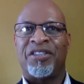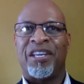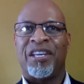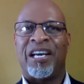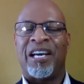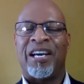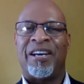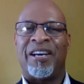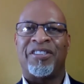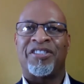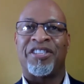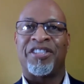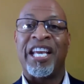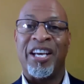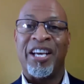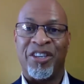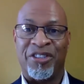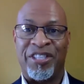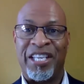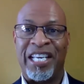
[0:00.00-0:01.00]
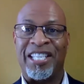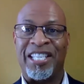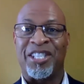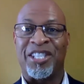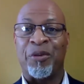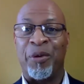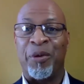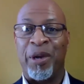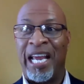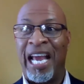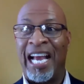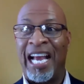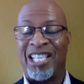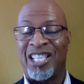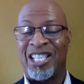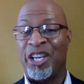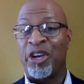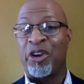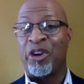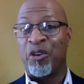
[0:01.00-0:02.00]
uh, skill sets that we
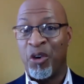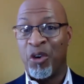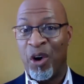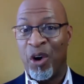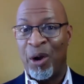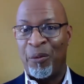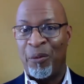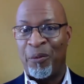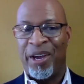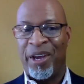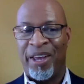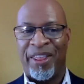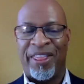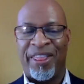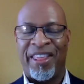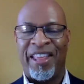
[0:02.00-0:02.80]
actually grew up with,